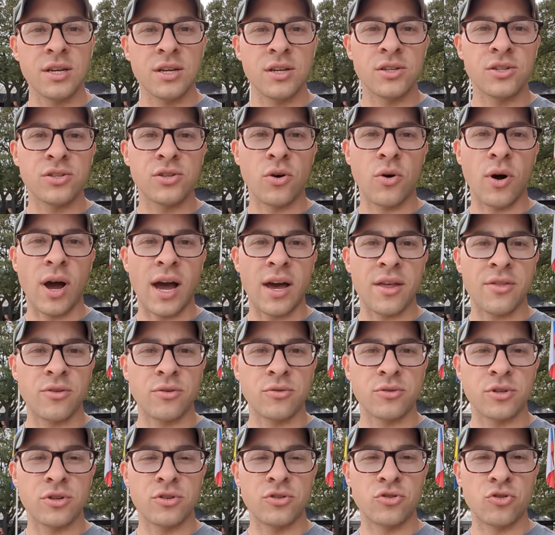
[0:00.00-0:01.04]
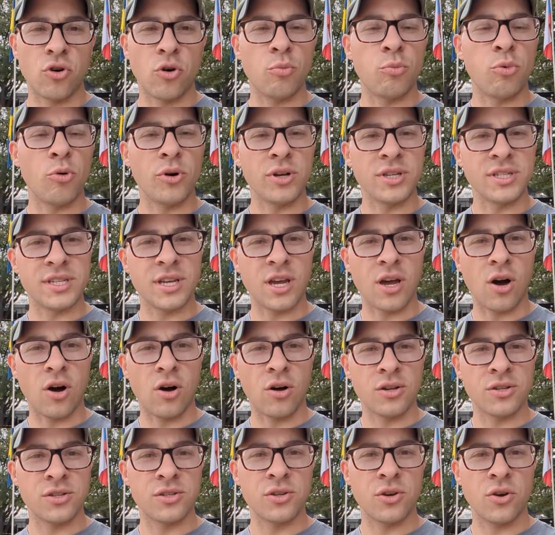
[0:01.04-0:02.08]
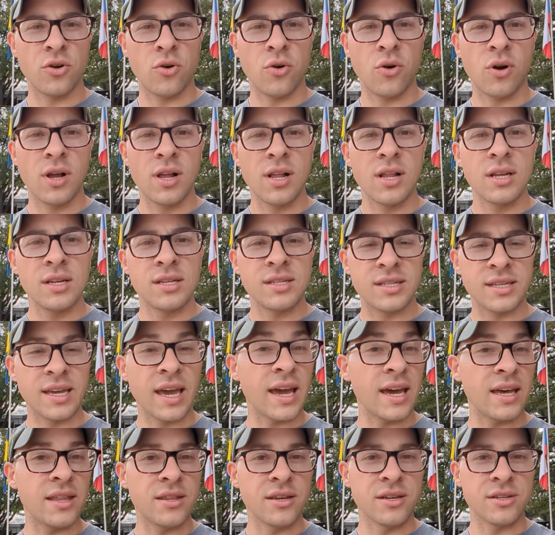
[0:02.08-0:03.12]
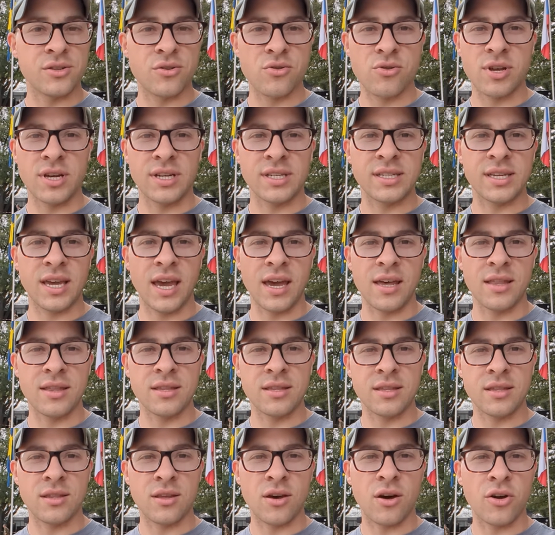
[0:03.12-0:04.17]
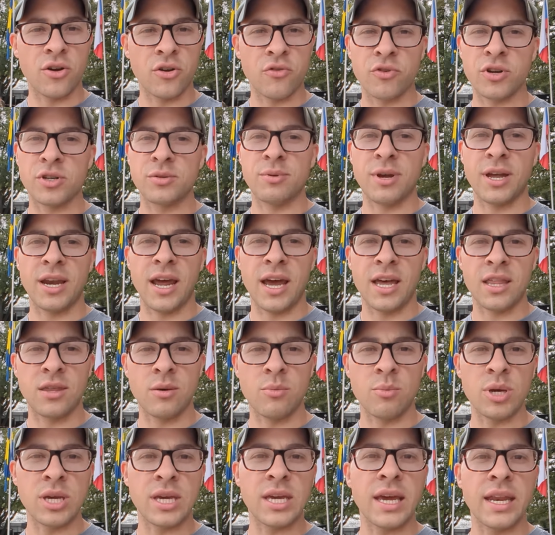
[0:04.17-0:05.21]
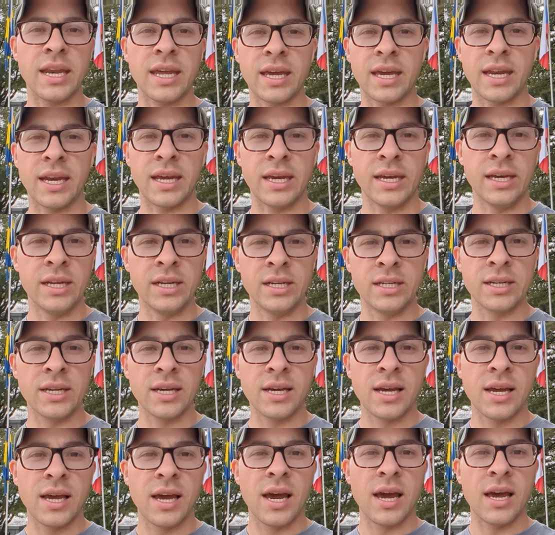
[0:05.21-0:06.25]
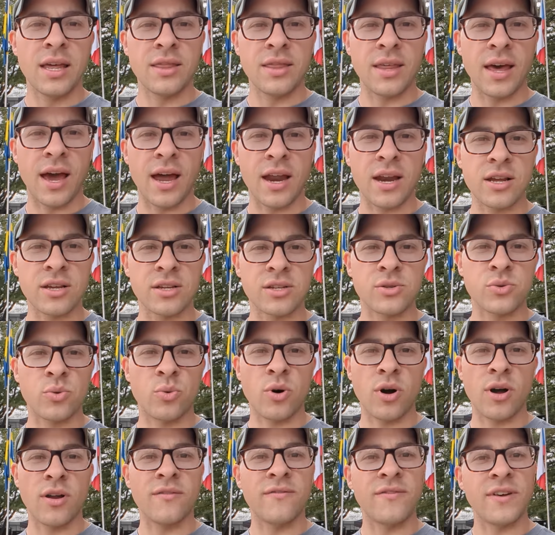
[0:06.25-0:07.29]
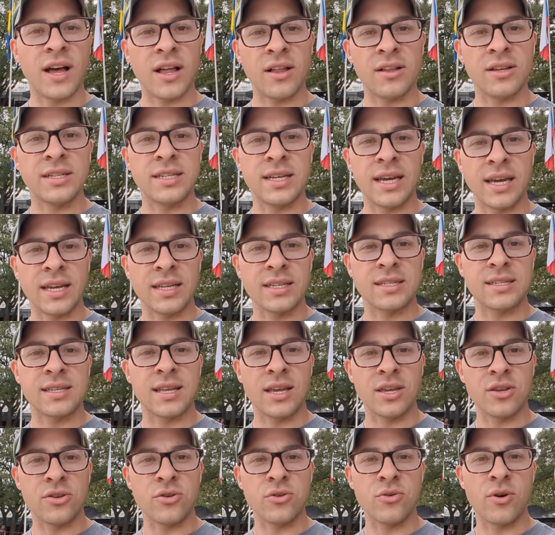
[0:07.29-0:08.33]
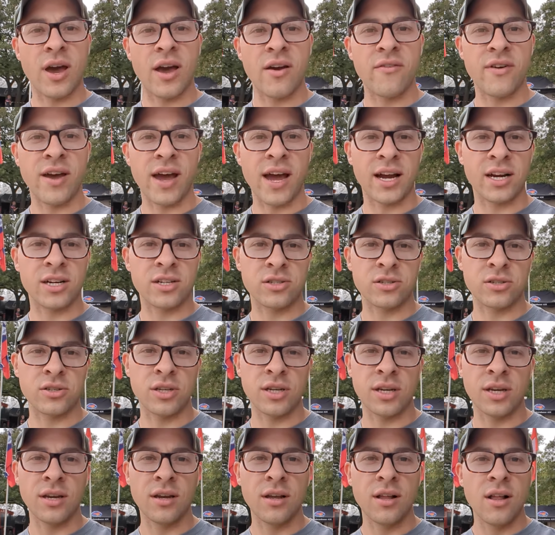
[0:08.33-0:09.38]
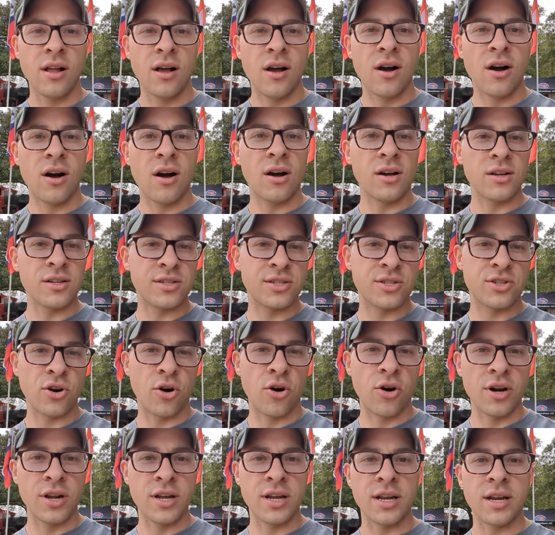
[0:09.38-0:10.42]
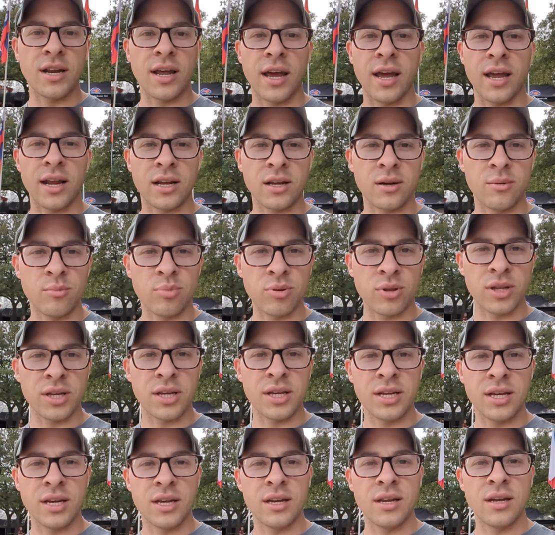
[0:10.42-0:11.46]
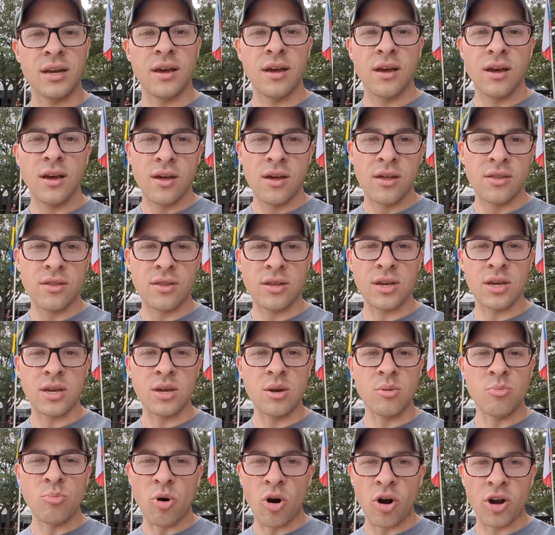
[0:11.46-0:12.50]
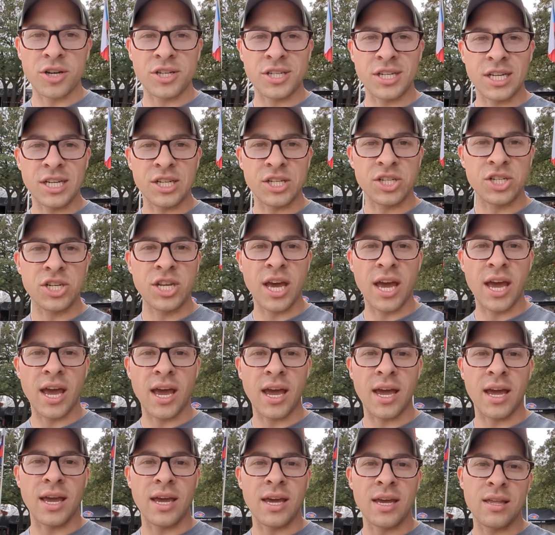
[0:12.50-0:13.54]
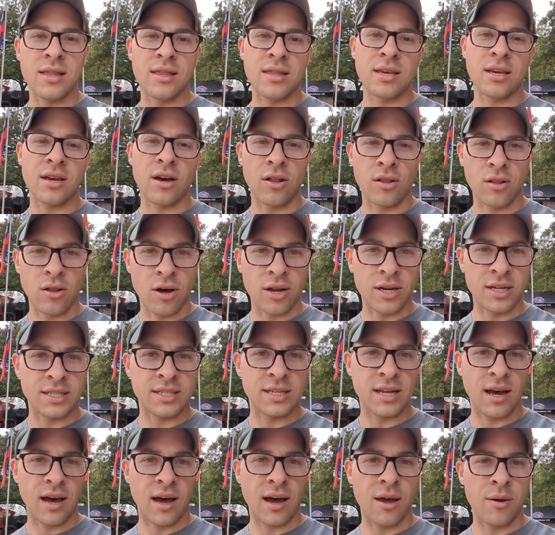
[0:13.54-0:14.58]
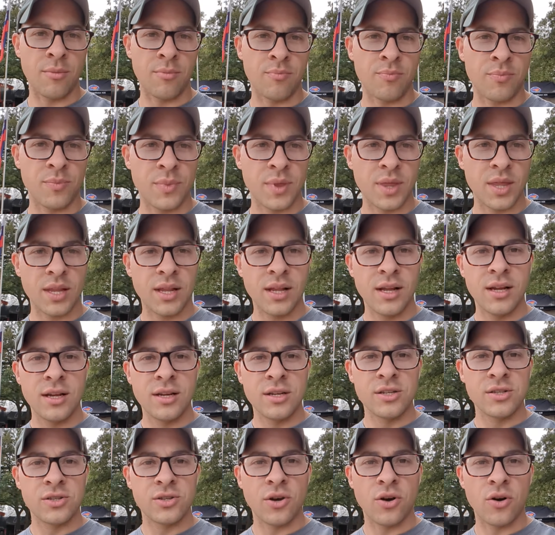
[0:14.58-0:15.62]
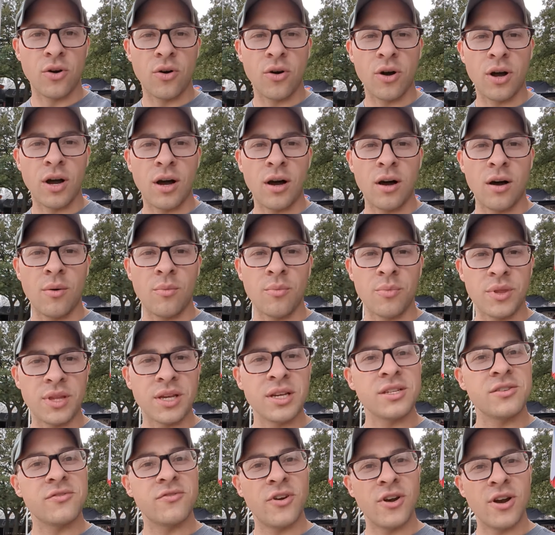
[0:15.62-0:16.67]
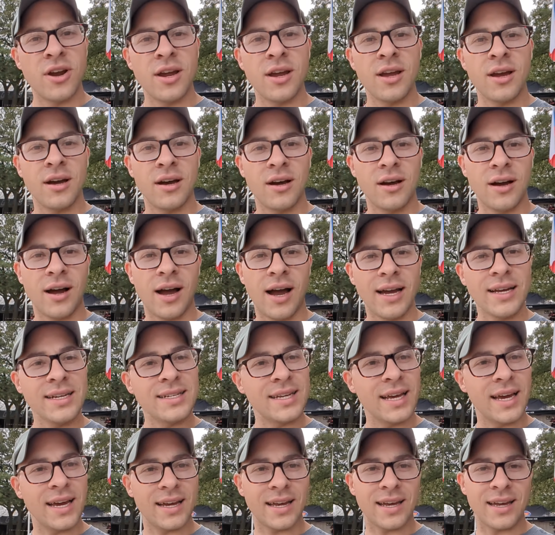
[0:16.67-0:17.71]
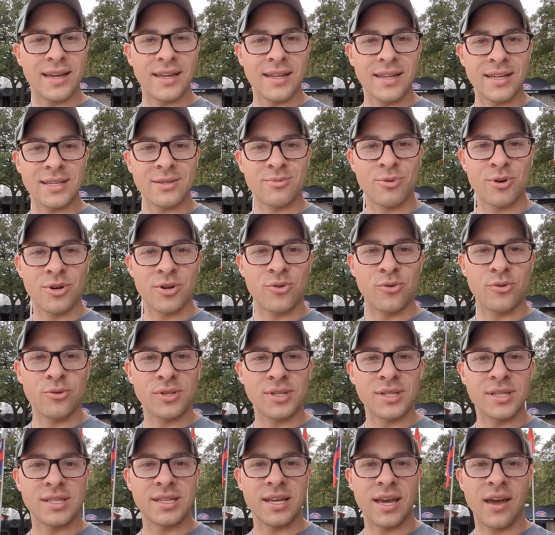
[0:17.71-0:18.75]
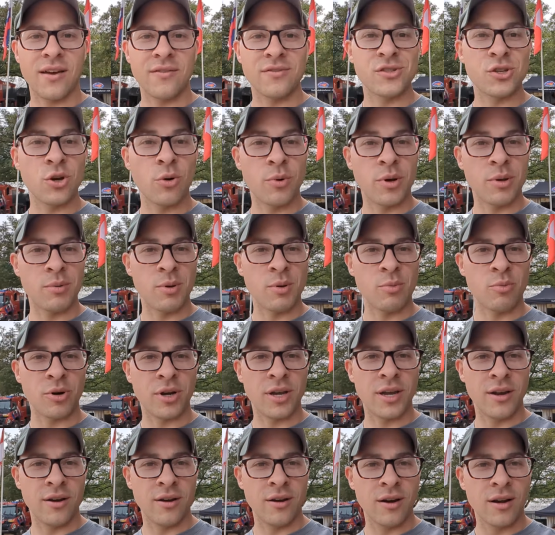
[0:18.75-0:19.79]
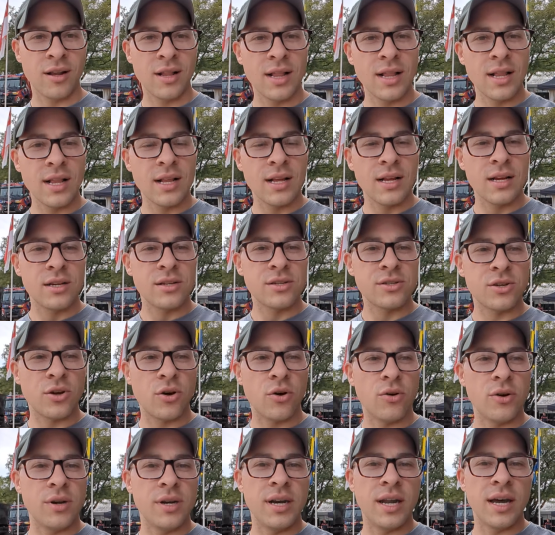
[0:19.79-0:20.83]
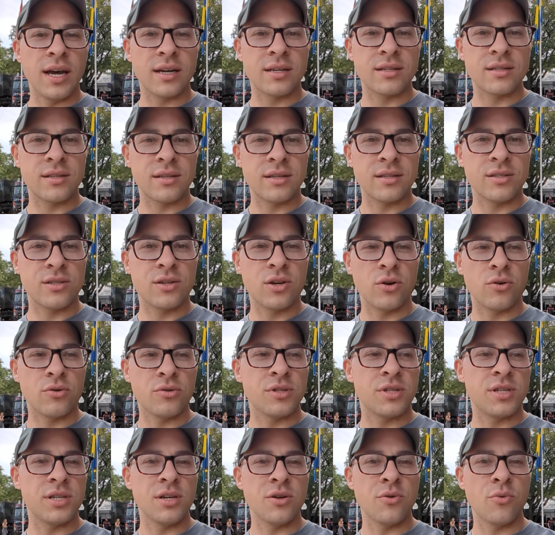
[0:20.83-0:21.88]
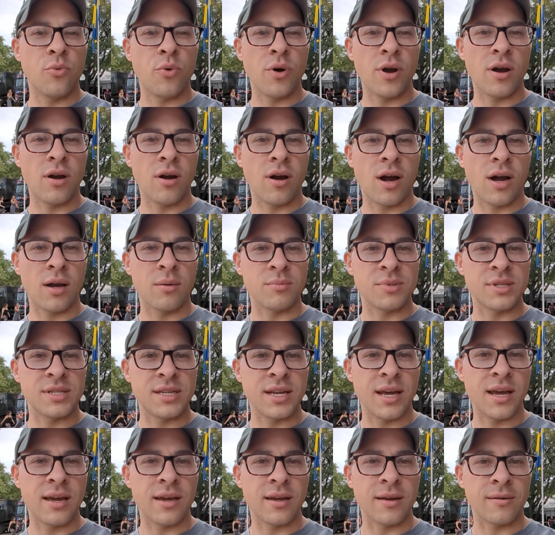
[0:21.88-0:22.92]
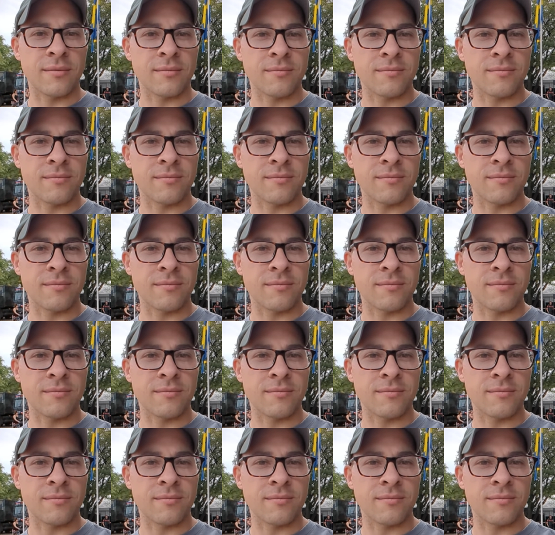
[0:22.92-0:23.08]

So at those control points, they also scan this or they scan uh, your wristband at the beginning and end, and that is what validates that you have actually uh, started and completed the march each day in the allotted time. So um, it's very uh, high tech, and that's pretty cool since they have so many people here. So next, let's go see where I'm staying.